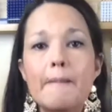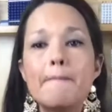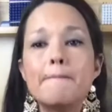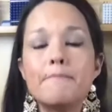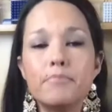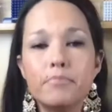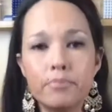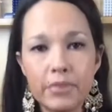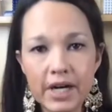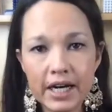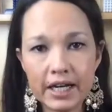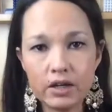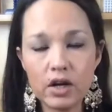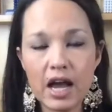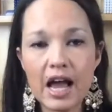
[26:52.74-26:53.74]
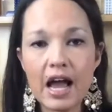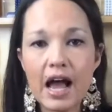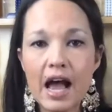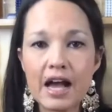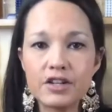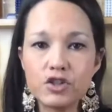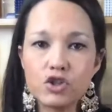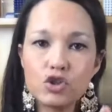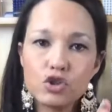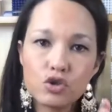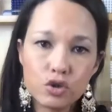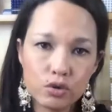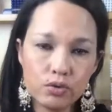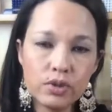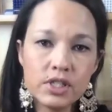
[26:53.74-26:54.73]
But as
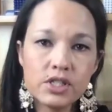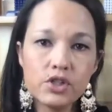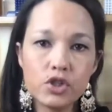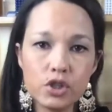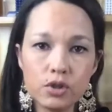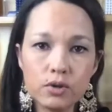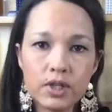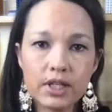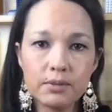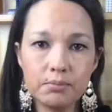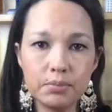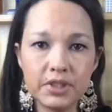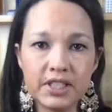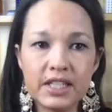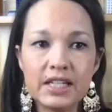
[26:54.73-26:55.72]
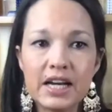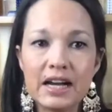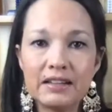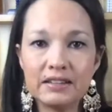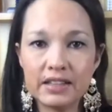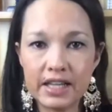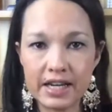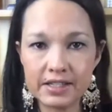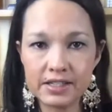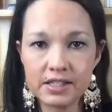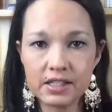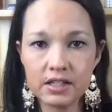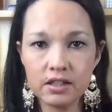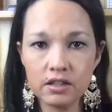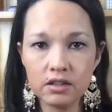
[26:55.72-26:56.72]
soon as you complete a
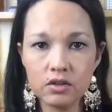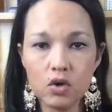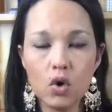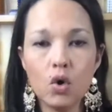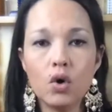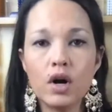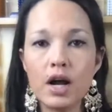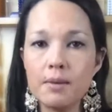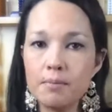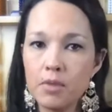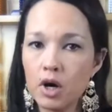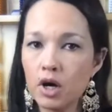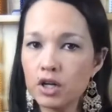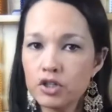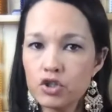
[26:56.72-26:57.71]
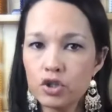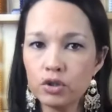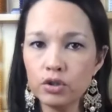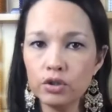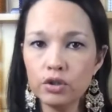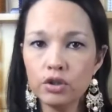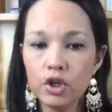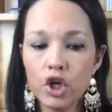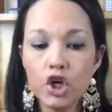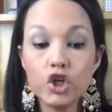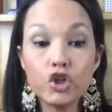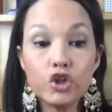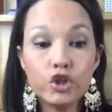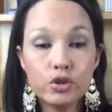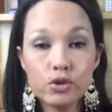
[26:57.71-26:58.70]
lesson or a module,
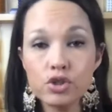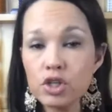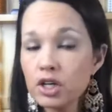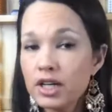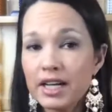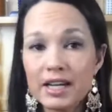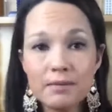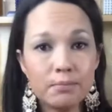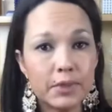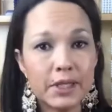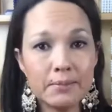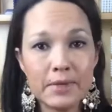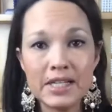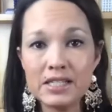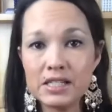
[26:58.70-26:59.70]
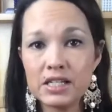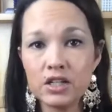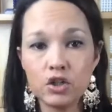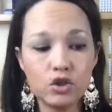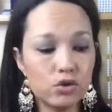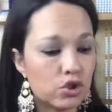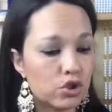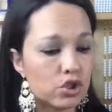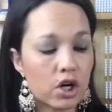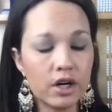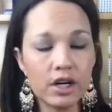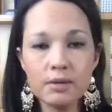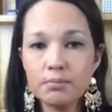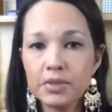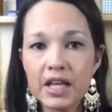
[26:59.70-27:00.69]
you start implementing, you start
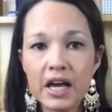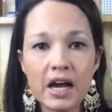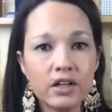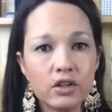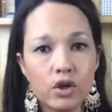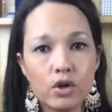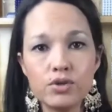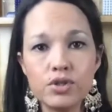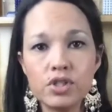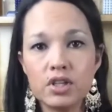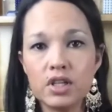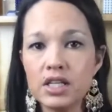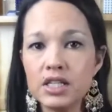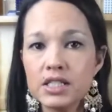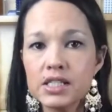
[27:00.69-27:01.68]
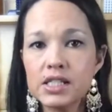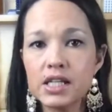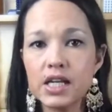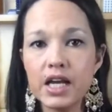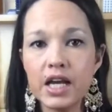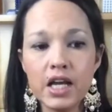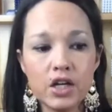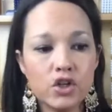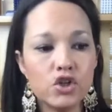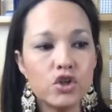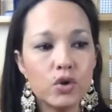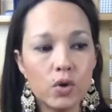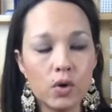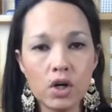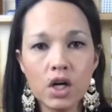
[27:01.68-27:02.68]
applying those things in
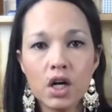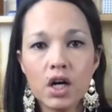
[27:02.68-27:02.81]
your